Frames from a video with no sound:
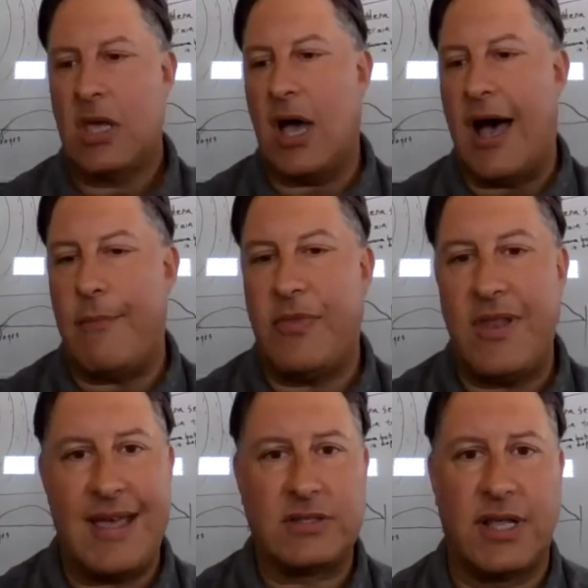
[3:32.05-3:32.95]
The
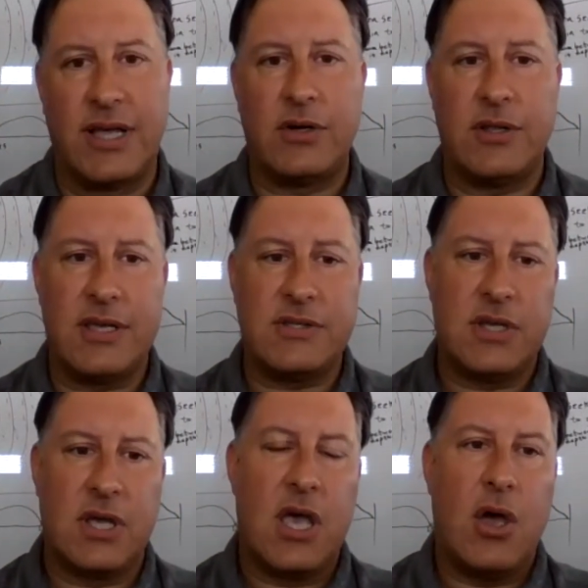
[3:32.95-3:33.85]
next layer to
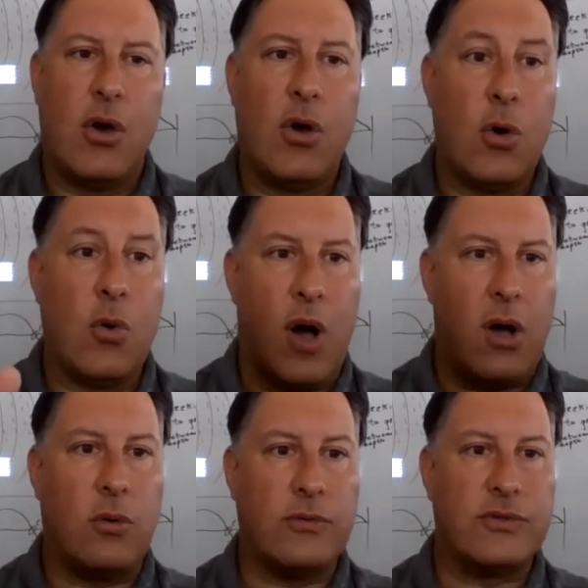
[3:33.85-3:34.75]
this, who
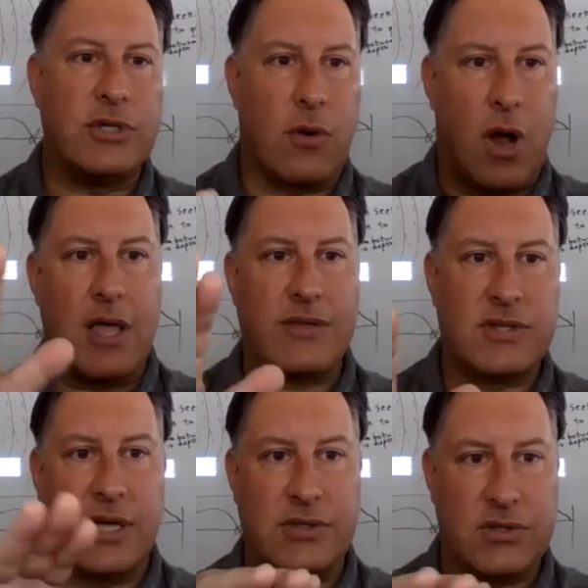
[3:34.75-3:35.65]
owns your
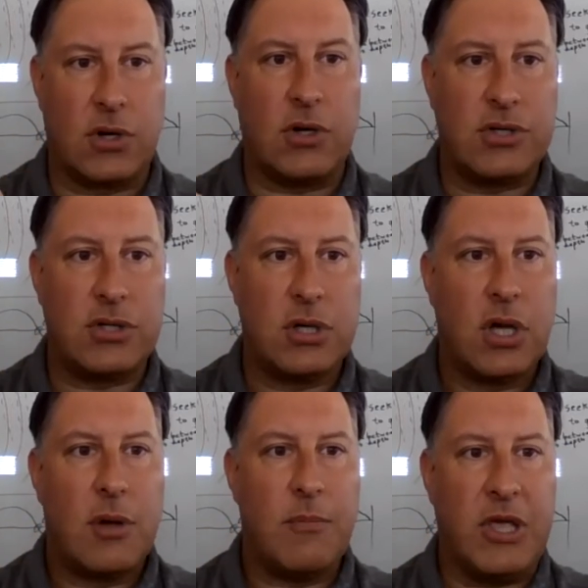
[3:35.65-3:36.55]
on-site search?
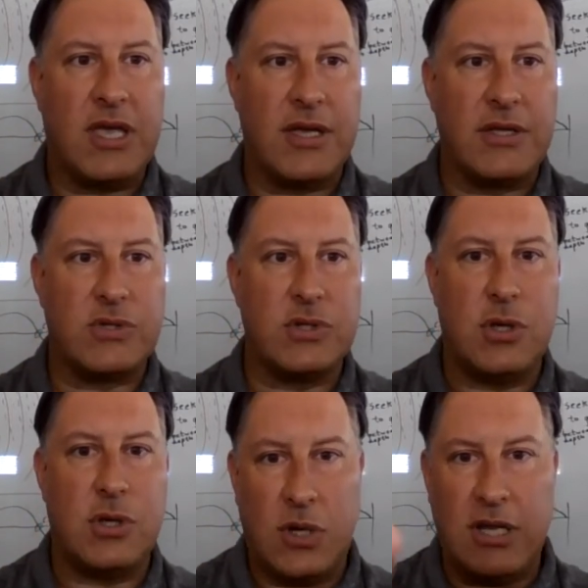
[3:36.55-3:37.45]
Because
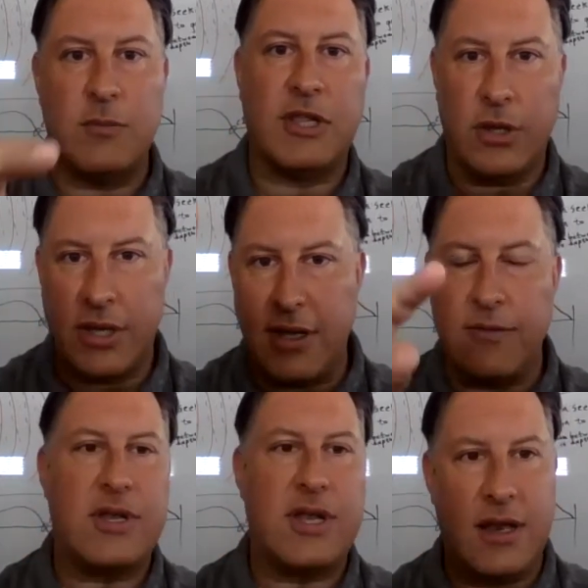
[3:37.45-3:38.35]
you need to be looking at
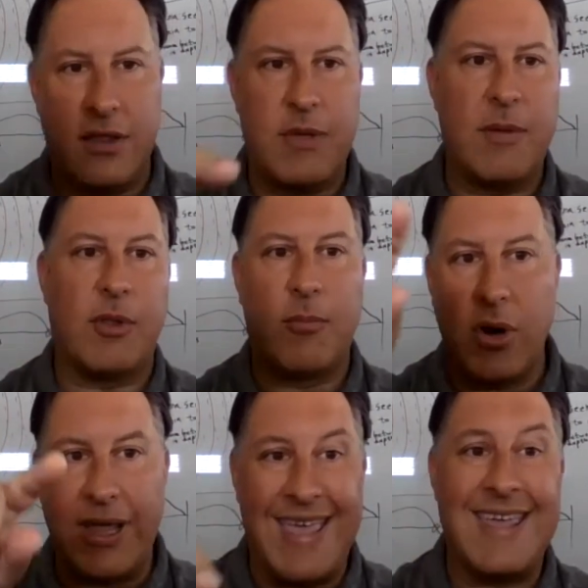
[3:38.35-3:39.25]
the data that people are
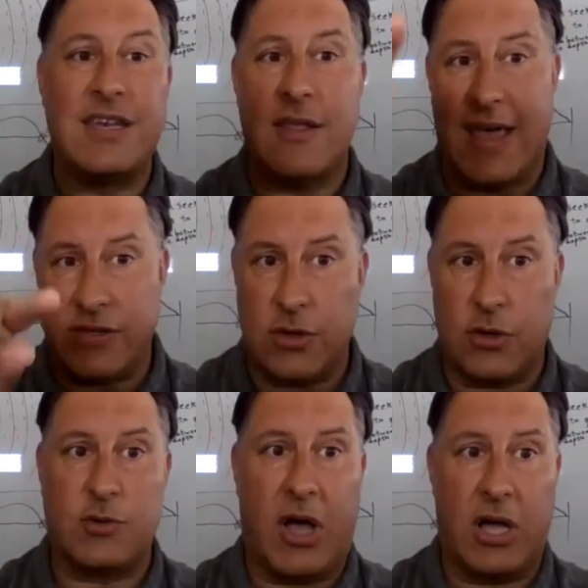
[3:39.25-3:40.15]
putting into that
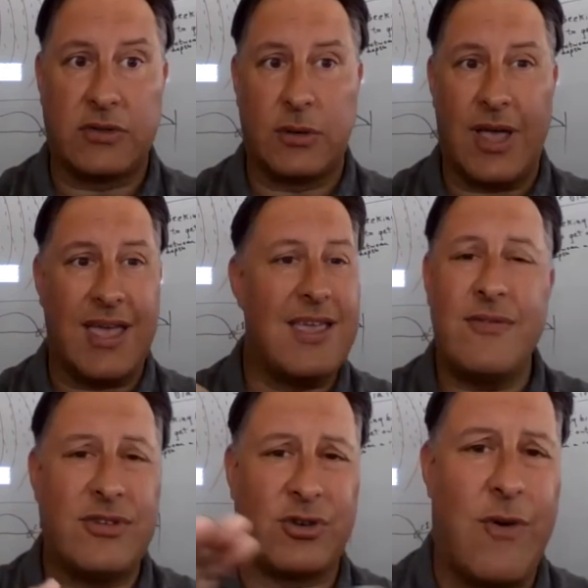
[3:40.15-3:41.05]
search box. Okay. Even
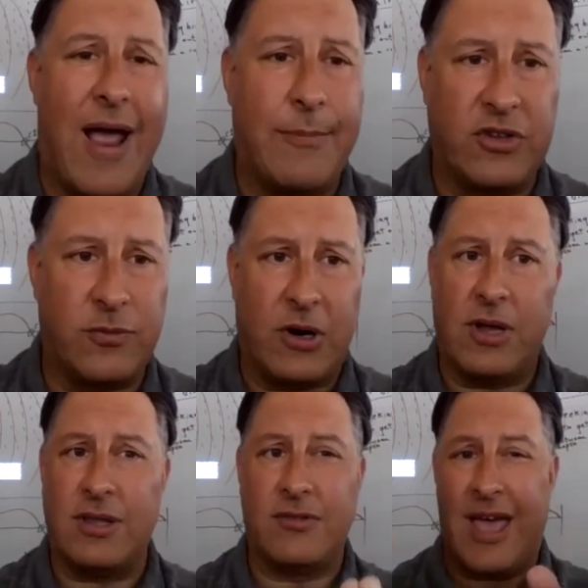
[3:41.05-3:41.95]
if it's a crap
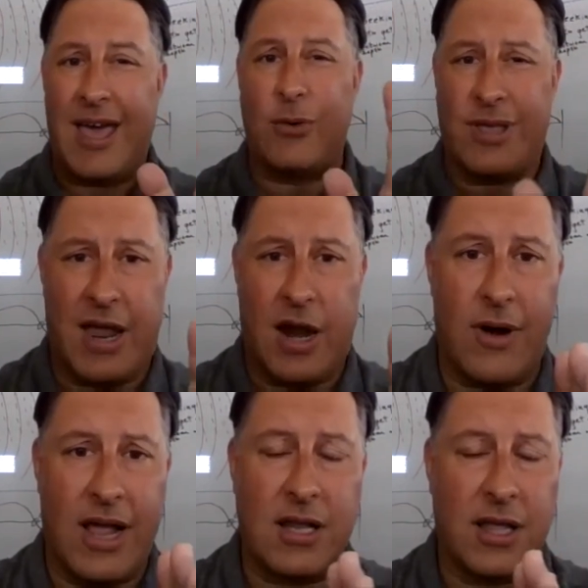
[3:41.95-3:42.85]
experience, I don't care,
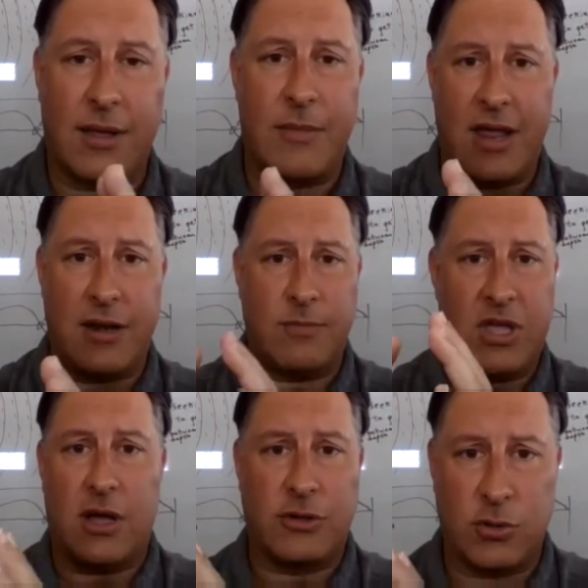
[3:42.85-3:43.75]
right? Like I'm not
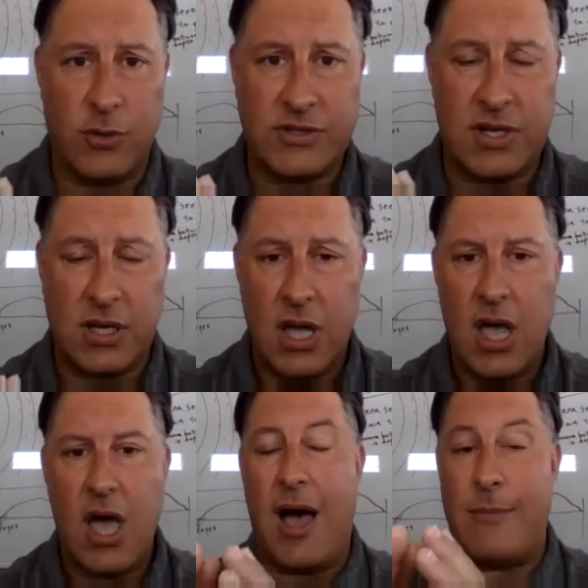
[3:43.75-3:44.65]
being altruistic.
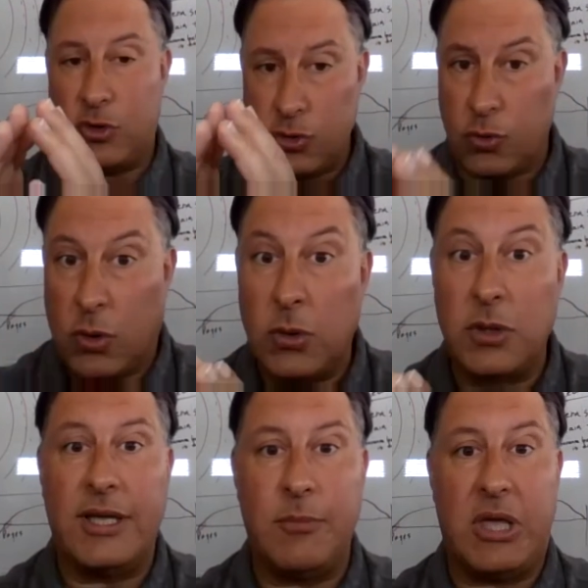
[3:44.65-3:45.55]
I'm
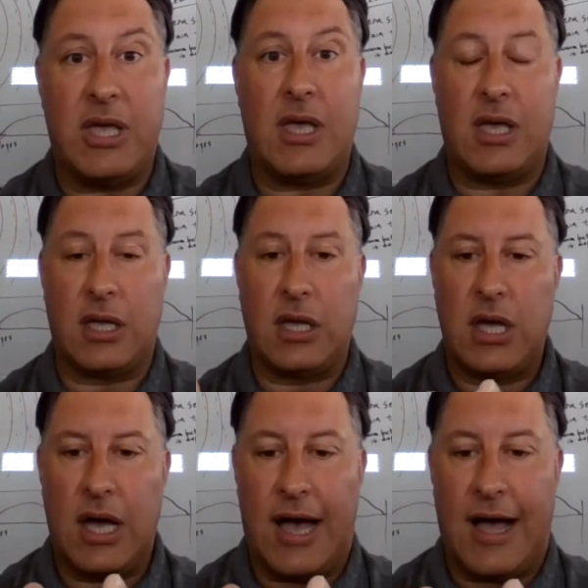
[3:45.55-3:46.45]
truly being
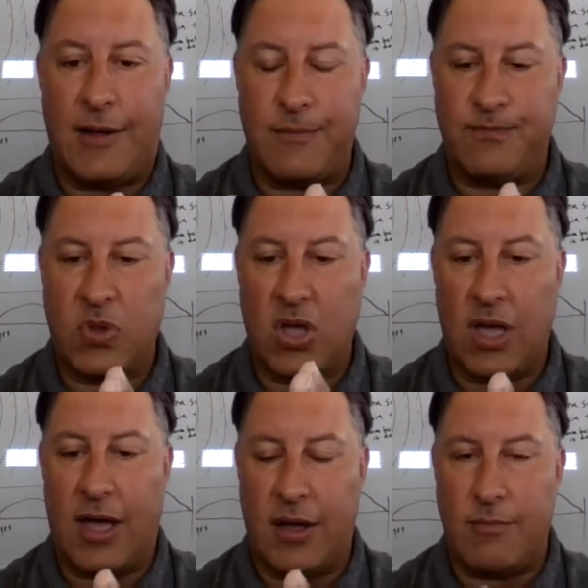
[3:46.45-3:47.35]

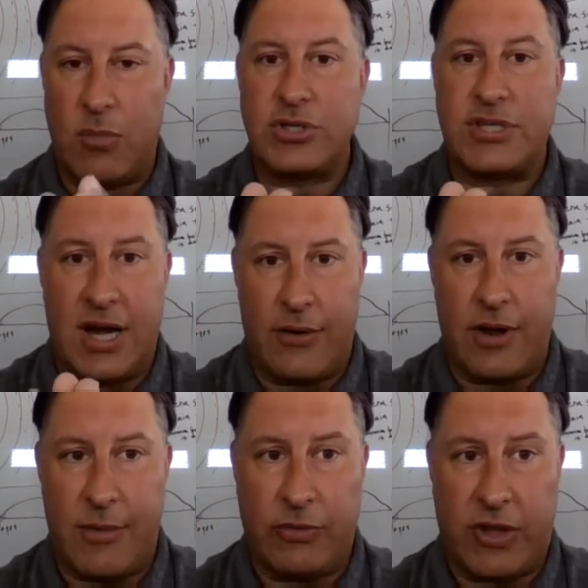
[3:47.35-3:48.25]
mercenary
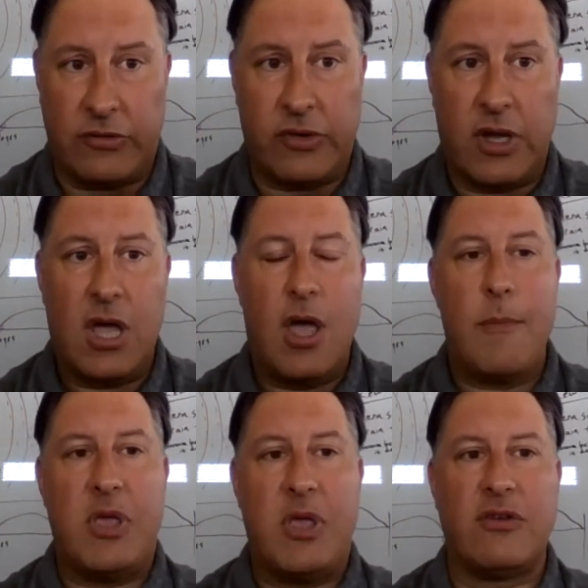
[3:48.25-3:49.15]
about this.
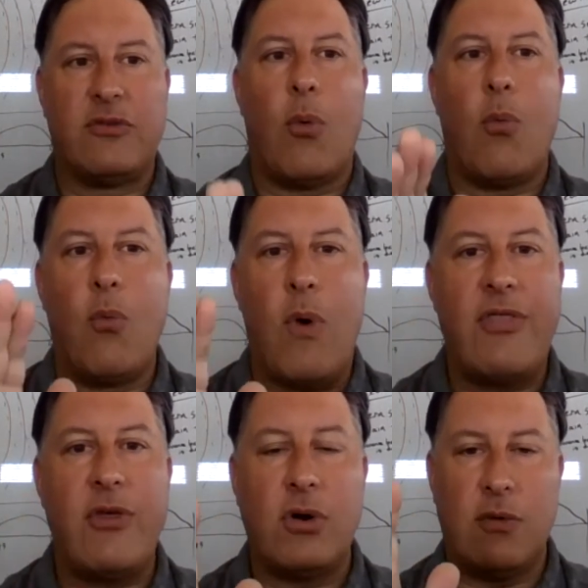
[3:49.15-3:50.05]
Because
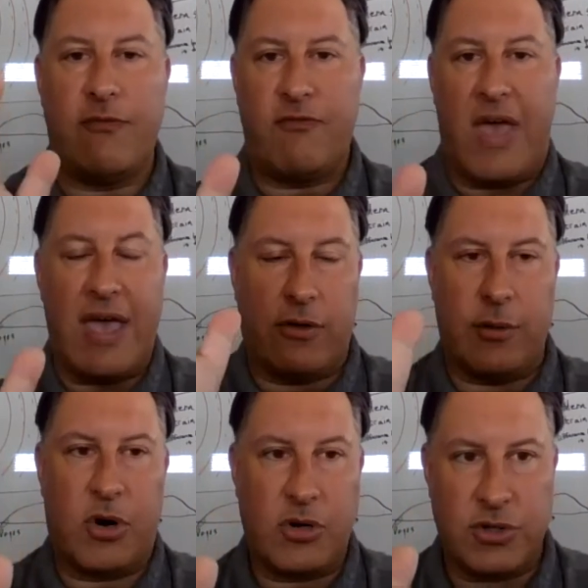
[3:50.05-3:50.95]
whether you fail the
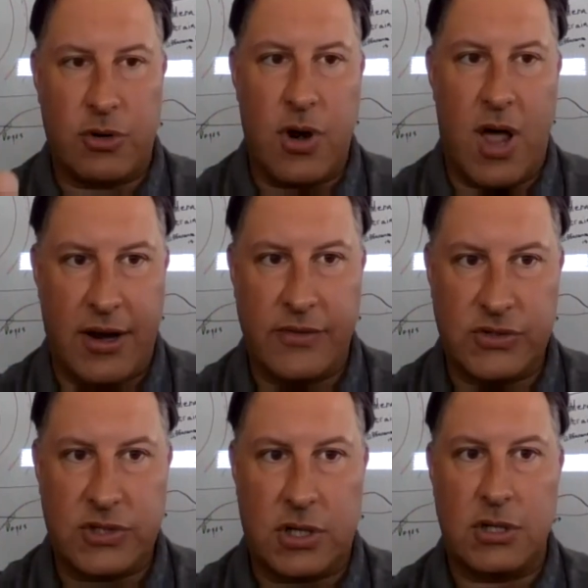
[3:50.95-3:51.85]
person or not on the
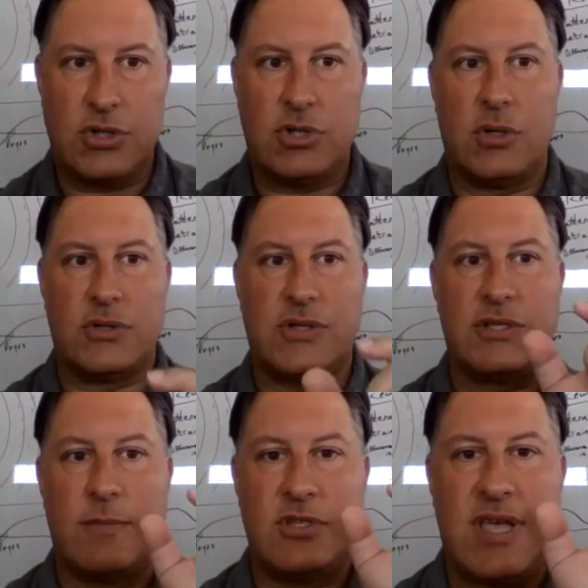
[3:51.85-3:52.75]
search, your
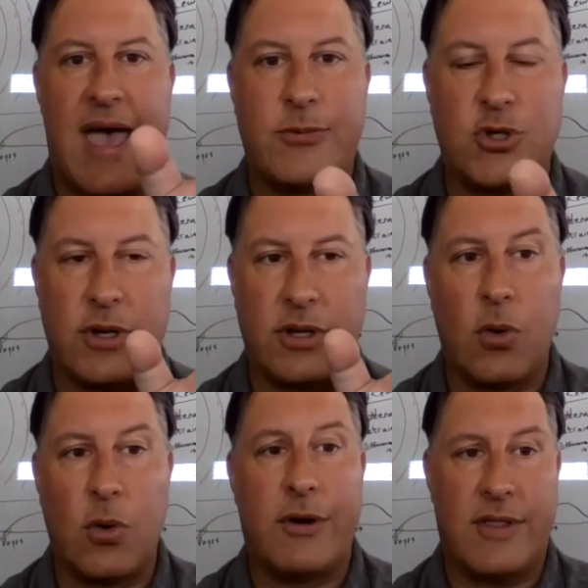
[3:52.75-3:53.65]
system is capturing the
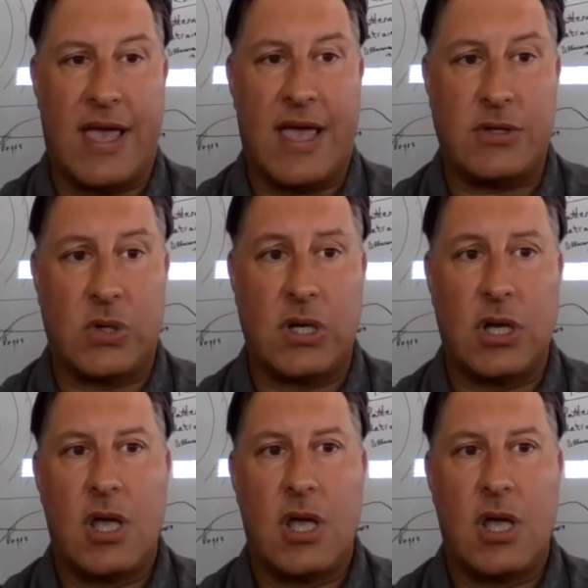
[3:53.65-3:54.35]
query they entered.